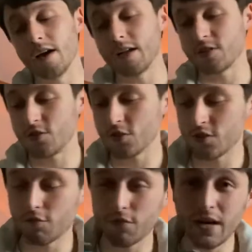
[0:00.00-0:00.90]
It's
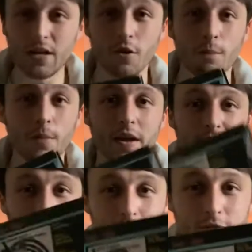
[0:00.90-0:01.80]
just a really
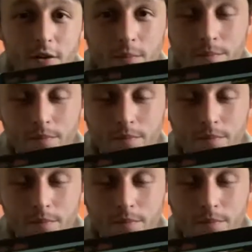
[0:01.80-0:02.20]
unpleasant film.